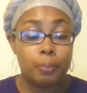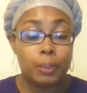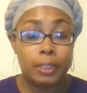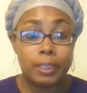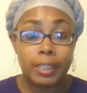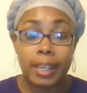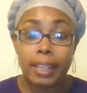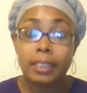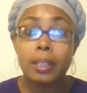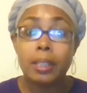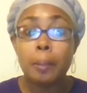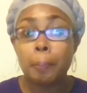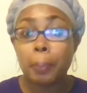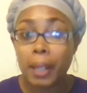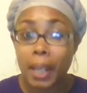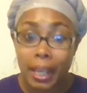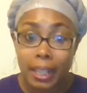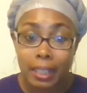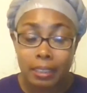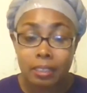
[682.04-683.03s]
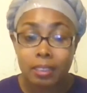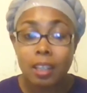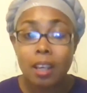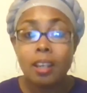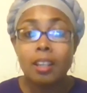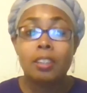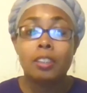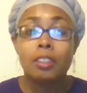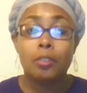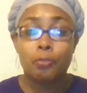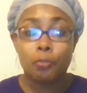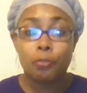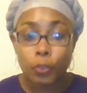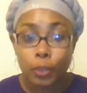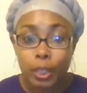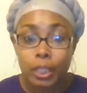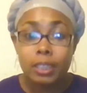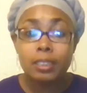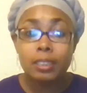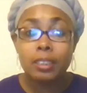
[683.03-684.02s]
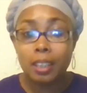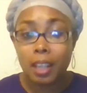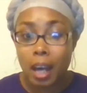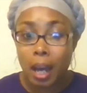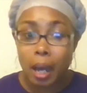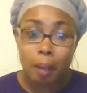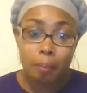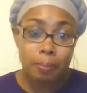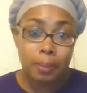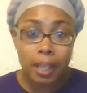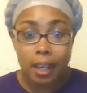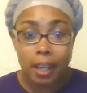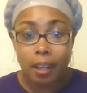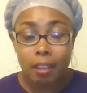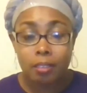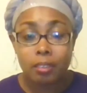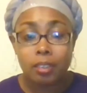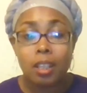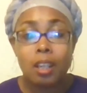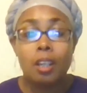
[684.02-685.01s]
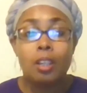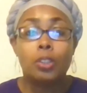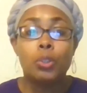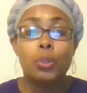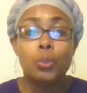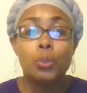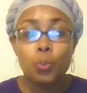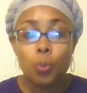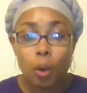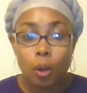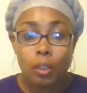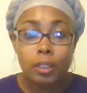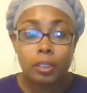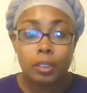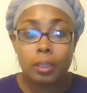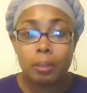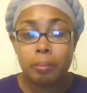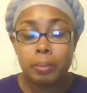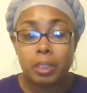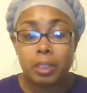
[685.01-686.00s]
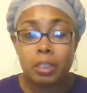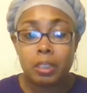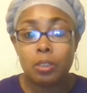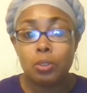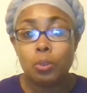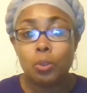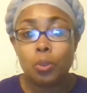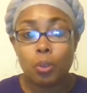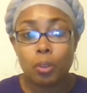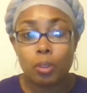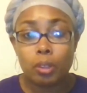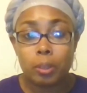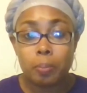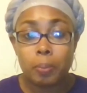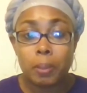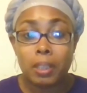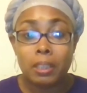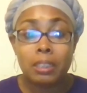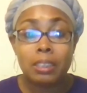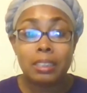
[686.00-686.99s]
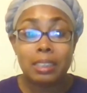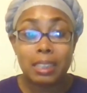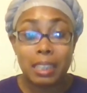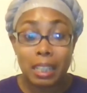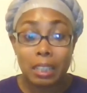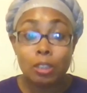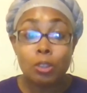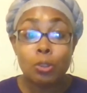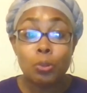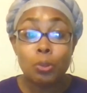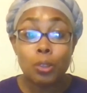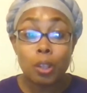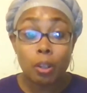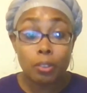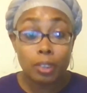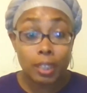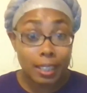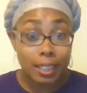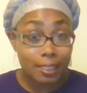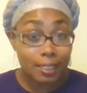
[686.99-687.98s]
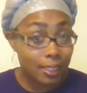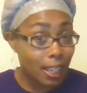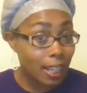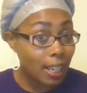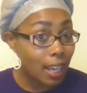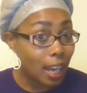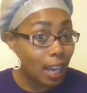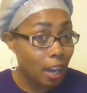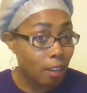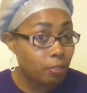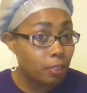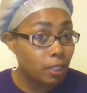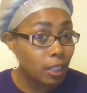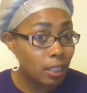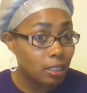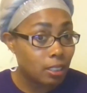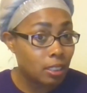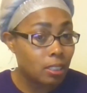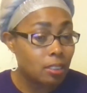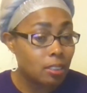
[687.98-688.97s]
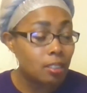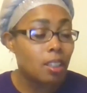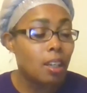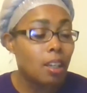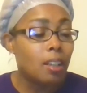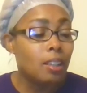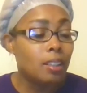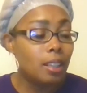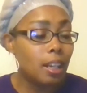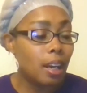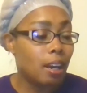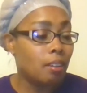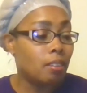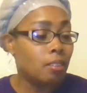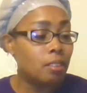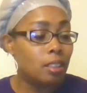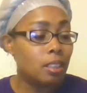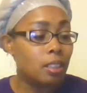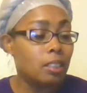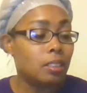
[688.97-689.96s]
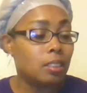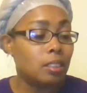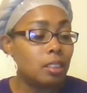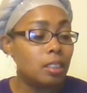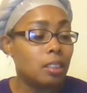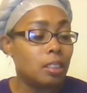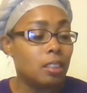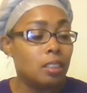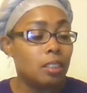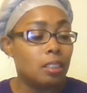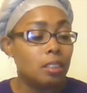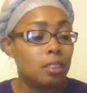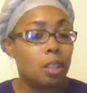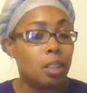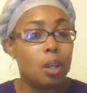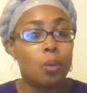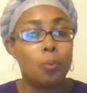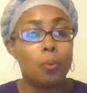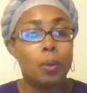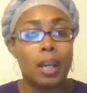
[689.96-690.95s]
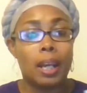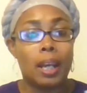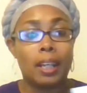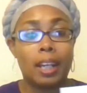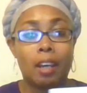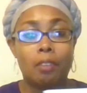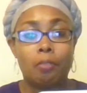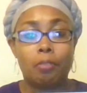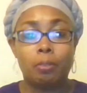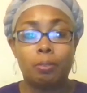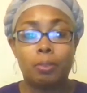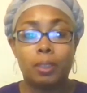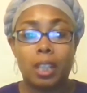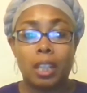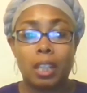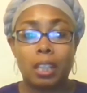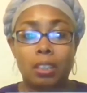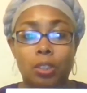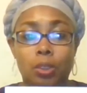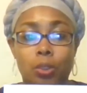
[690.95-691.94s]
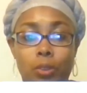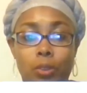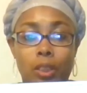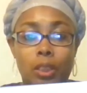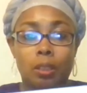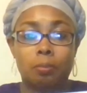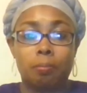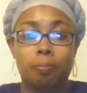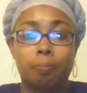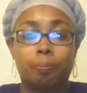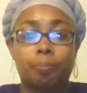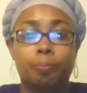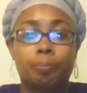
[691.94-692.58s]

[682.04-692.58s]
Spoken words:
set in place the freeze and opt out, you wanted them to send you correspondence letting you know that they have done this. Now, this is what I got from SageStream,